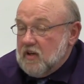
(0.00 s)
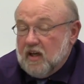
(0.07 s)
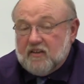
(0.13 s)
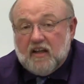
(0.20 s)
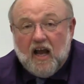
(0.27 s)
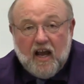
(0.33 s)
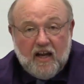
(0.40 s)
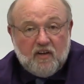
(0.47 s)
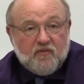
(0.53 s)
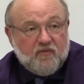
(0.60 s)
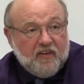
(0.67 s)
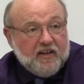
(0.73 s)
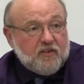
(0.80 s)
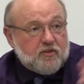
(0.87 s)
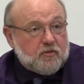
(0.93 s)
A dying
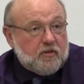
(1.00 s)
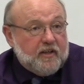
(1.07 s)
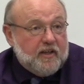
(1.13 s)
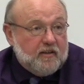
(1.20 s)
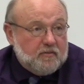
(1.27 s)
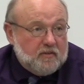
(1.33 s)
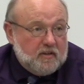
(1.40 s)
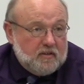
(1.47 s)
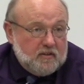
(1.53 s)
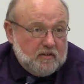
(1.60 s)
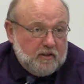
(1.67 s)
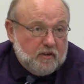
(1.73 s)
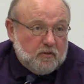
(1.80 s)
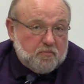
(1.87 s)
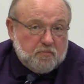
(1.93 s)
fig tree,
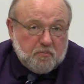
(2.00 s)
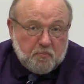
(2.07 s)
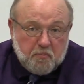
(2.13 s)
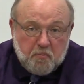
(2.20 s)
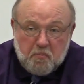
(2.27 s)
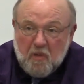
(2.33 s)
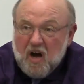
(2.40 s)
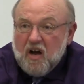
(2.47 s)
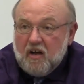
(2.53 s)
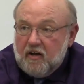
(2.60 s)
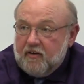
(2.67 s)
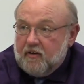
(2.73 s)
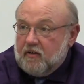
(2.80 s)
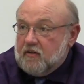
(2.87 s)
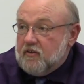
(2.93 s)

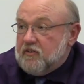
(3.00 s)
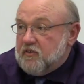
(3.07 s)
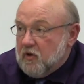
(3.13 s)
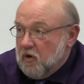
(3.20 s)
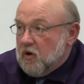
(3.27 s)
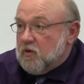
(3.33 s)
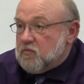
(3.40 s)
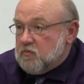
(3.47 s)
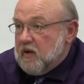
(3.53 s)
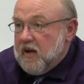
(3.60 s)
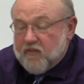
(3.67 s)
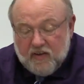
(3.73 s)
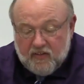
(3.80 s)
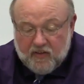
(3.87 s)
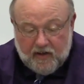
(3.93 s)
mud, dirt,
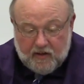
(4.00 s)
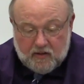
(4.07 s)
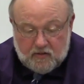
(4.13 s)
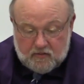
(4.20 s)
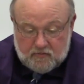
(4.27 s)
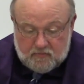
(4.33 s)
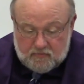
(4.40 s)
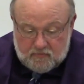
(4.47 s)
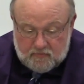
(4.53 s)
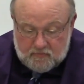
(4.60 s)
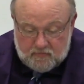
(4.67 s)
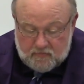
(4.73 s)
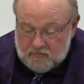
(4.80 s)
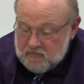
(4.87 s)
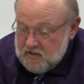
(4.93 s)
everything.
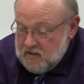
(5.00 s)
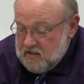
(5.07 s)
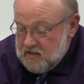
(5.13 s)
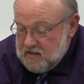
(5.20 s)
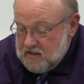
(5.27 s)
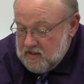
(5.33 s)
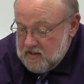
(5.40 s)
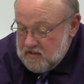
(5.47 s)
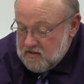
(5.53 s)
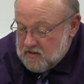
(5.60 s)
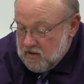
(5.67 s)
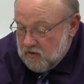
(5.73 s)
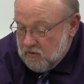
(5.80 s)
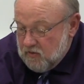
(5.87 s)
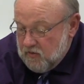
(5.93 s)

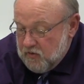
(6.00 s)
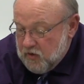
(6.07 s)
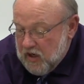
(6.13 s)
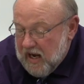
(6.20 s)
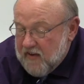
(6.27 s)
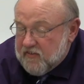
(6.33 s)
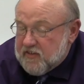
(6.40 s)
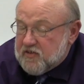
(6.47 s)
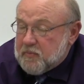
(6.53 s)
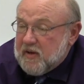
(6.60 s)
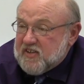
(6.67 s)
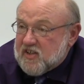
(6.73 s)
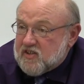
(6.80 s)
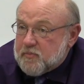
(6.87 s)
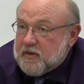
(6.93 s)
So the
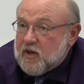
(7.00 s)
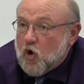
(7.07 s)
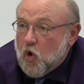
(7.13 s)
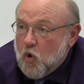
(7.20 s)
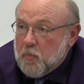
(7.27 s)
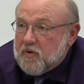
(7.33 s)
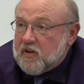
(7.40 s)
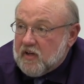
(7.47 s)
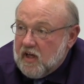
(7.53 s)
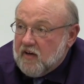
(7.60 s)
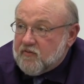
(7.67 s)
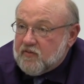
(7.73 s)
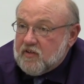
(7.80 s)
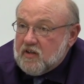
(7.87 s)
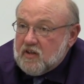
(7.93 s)
space has to be open
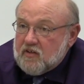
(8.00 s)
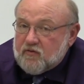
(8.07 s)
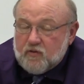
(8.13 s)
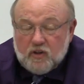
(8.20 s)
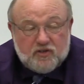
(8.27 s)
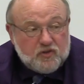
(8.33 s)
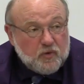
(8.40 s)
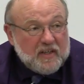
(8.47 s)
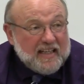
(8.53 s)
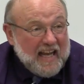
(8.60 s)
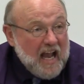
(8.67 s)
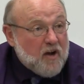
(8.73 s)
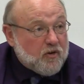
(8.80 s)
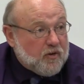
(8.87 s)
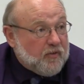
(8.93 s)
enough for us to
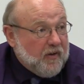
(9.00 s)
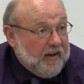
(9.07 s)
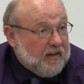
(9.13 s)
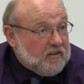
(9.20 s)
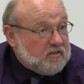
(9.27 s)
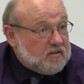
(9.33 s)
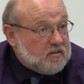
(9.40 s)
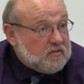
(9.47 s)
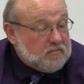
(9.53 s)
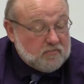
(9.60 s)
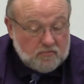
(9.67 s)
encounter things.